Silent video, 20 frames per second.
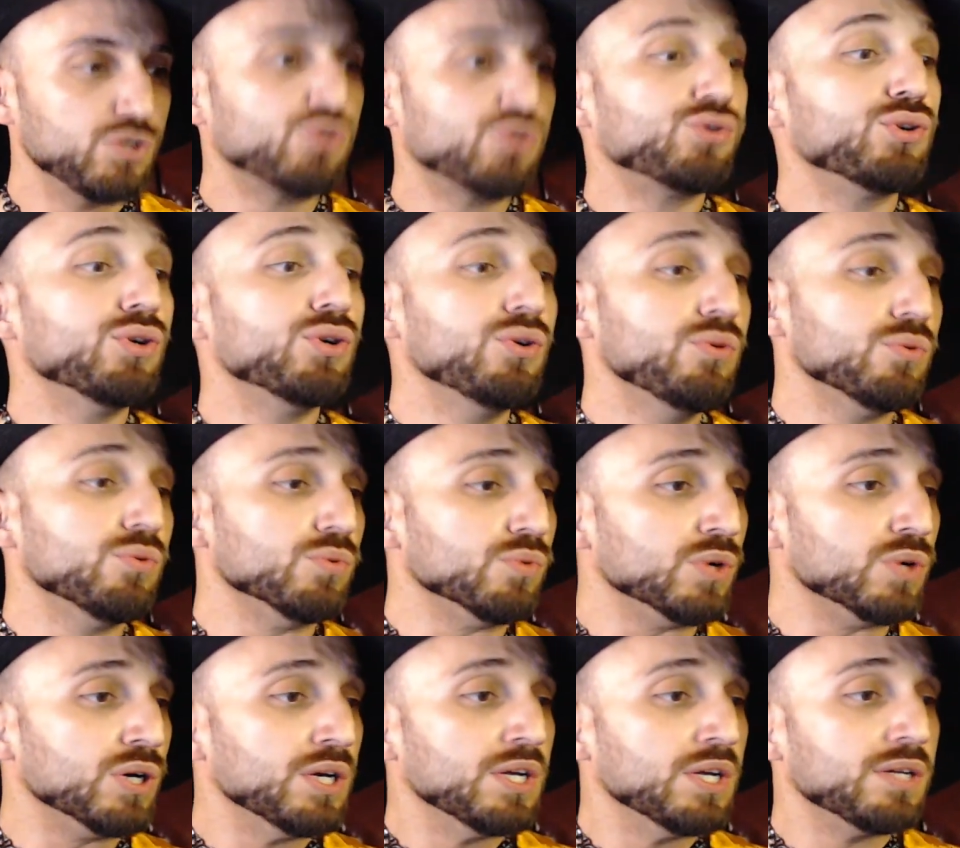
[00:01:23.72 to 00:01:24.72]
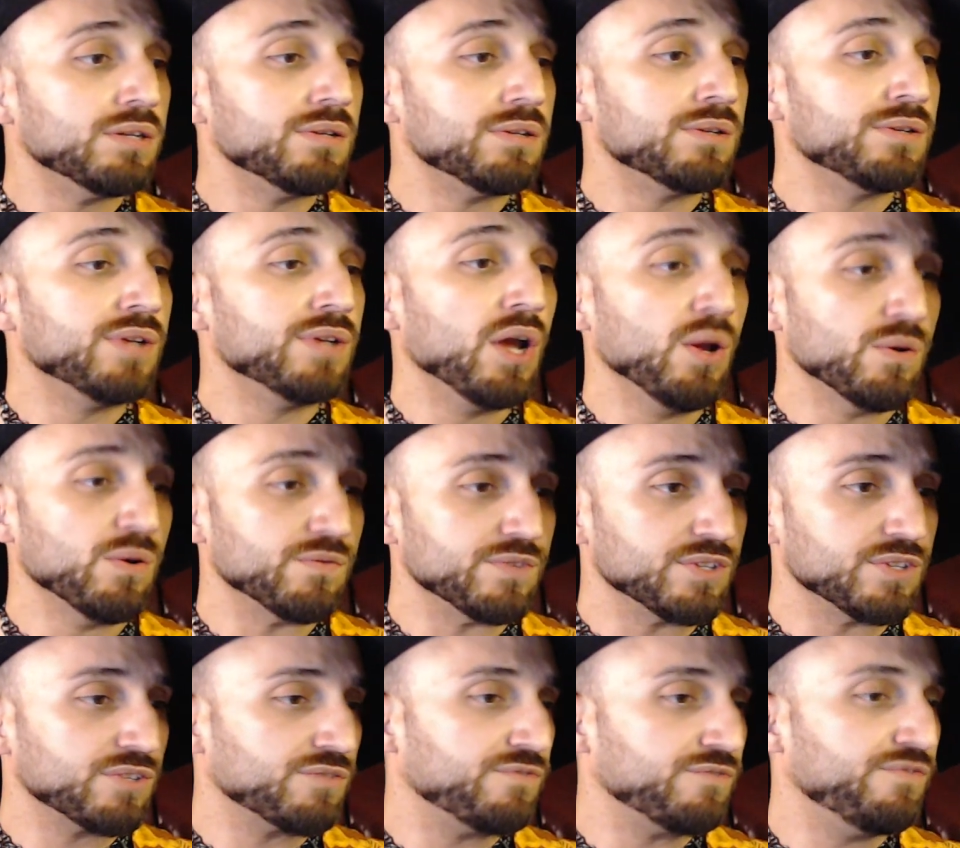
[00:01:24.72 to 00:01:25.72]
True.
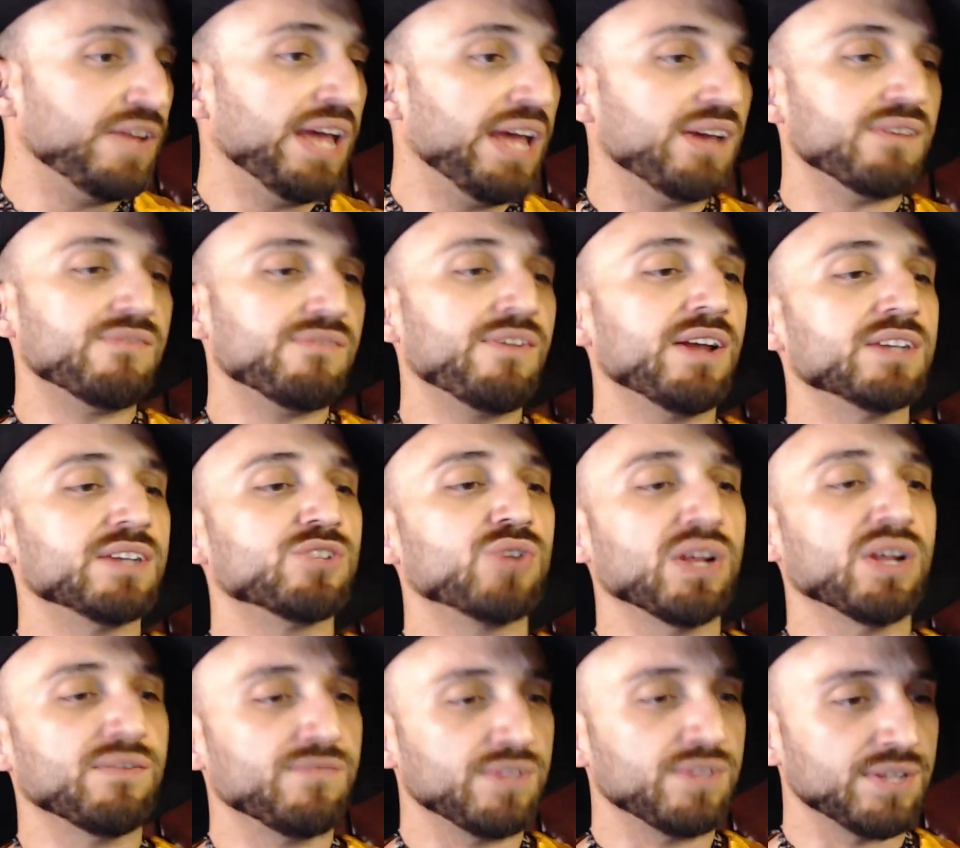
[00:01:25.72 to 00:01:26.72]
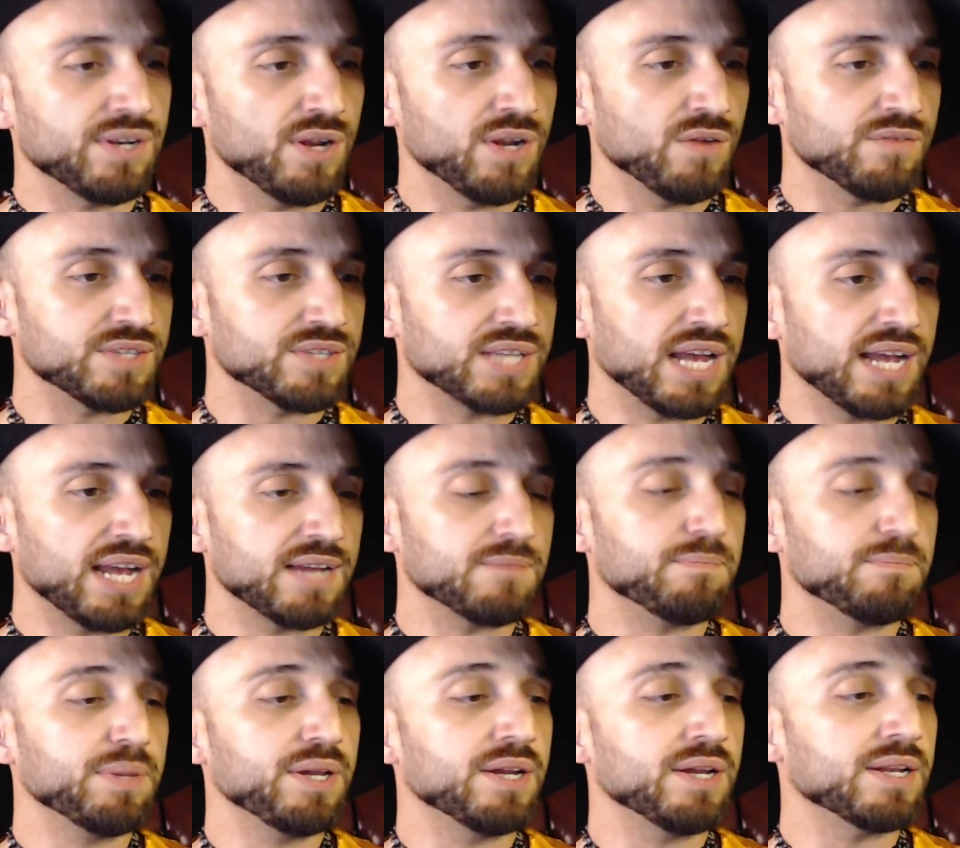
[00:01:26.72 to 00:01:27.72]
Nervous, very, very dreadfully nervous I
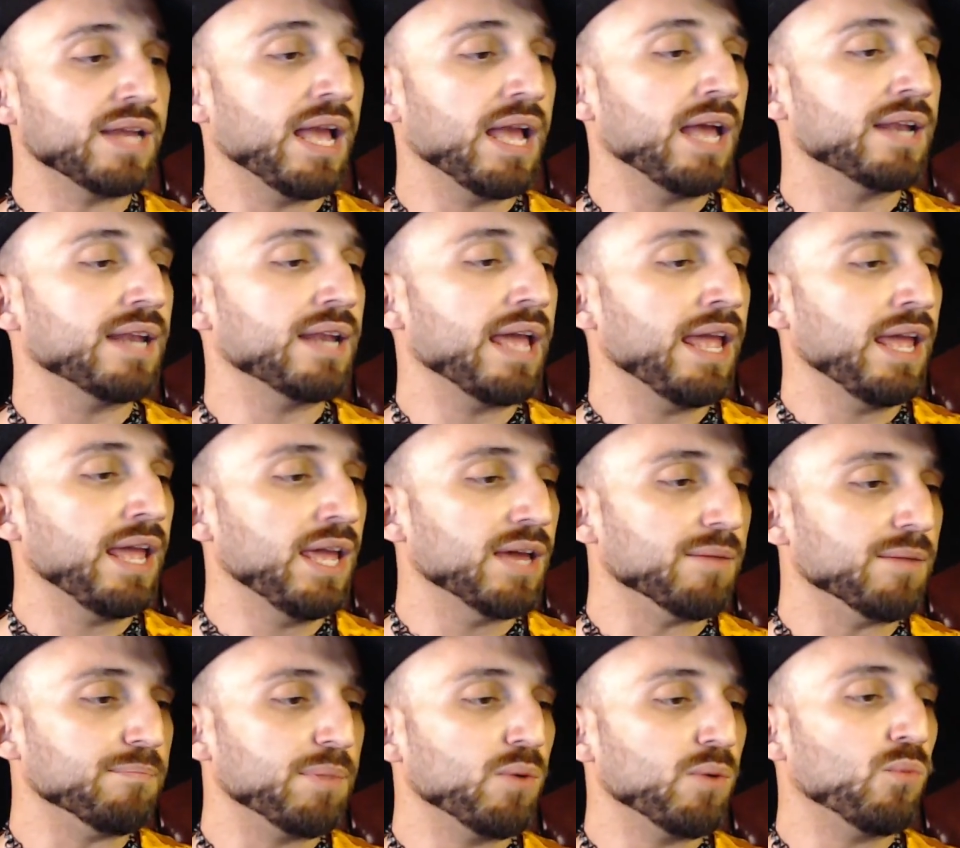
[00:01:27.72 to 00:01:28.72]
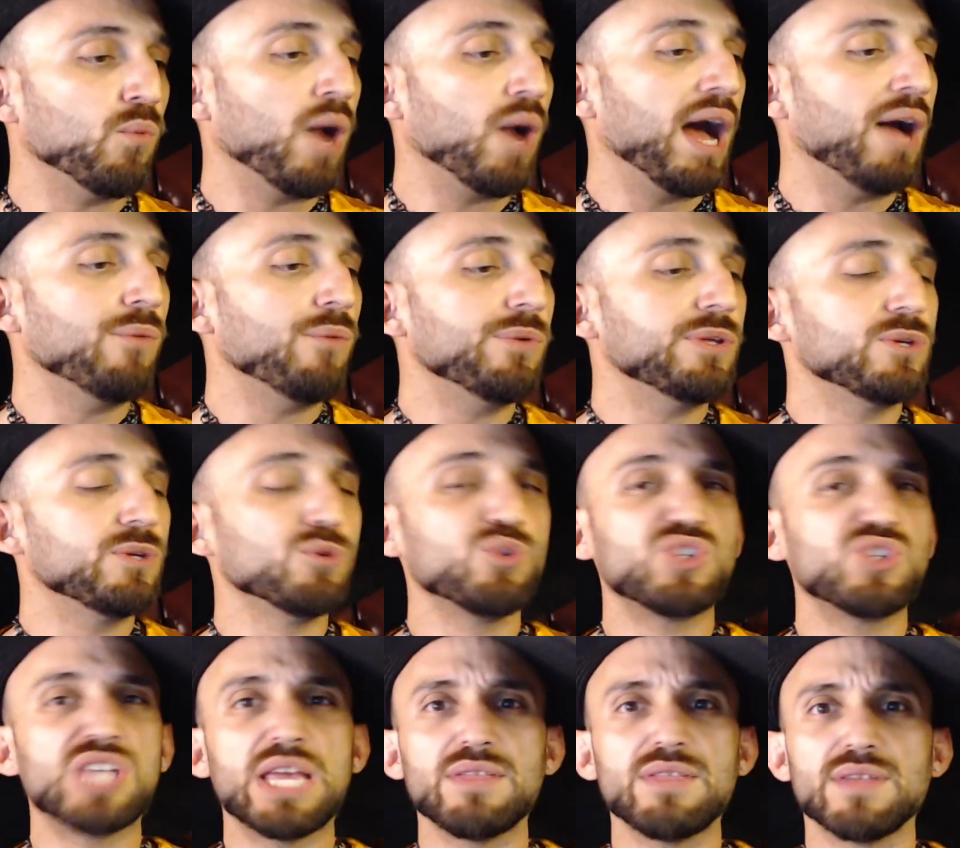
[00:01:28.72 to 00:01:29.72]
had been and am, but why will you
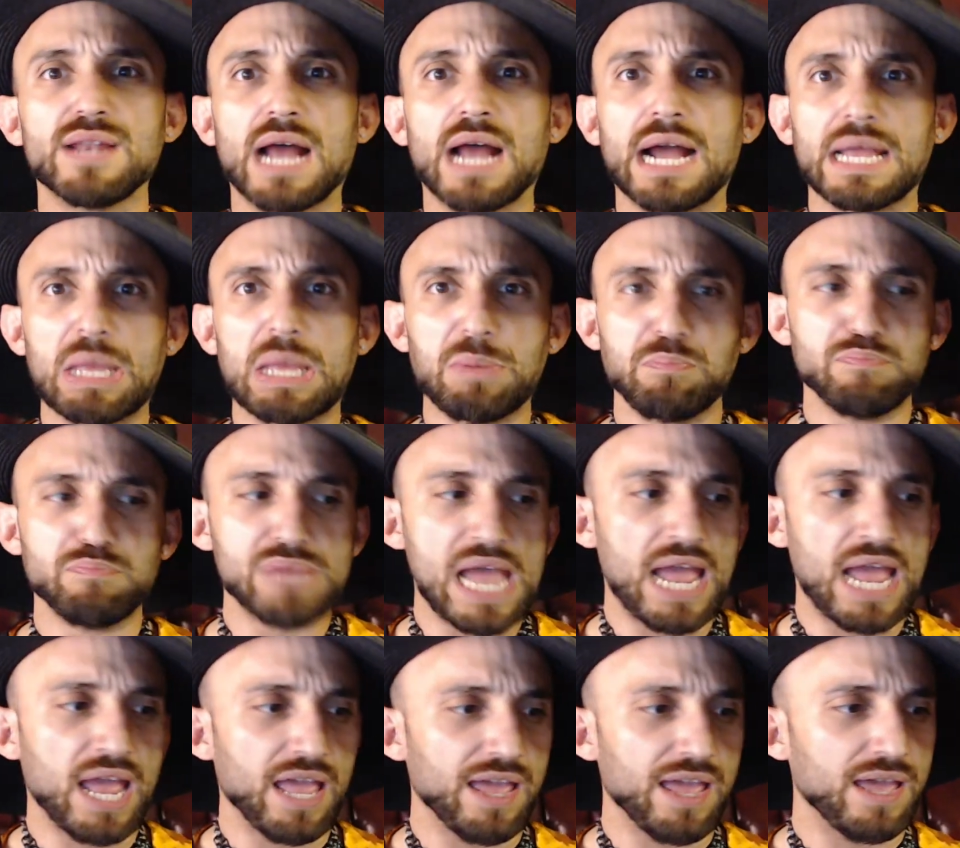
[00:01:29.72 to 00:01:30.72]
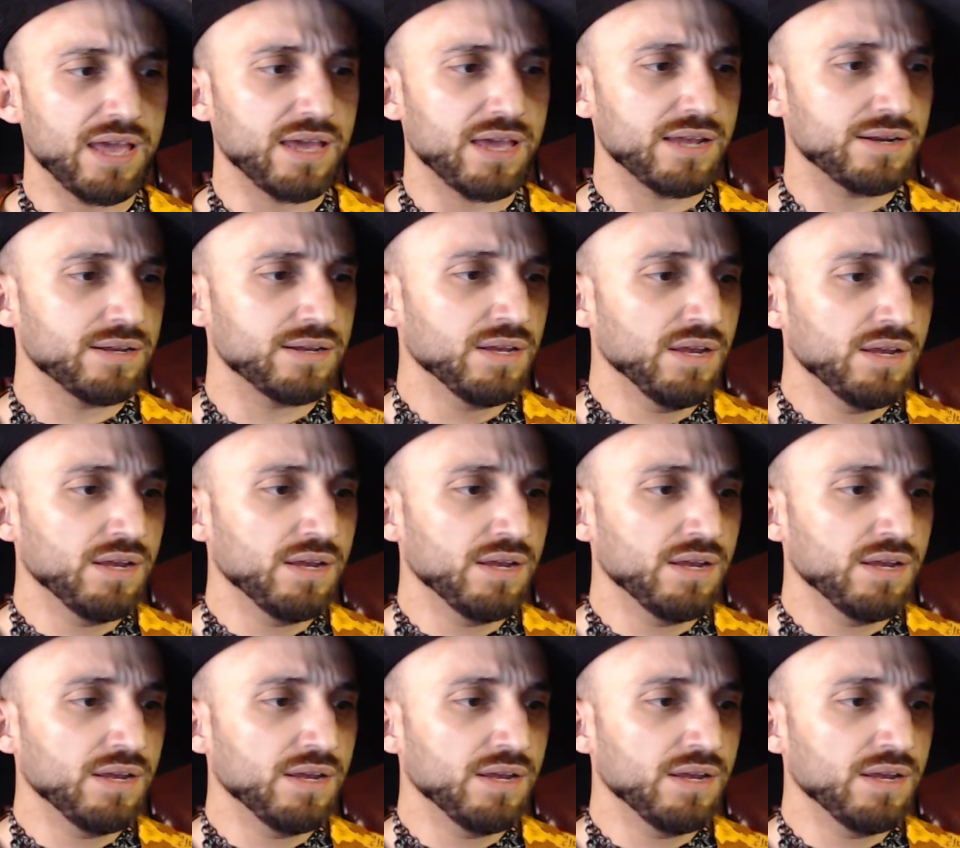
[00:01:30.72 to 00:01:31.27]
say that I am mad?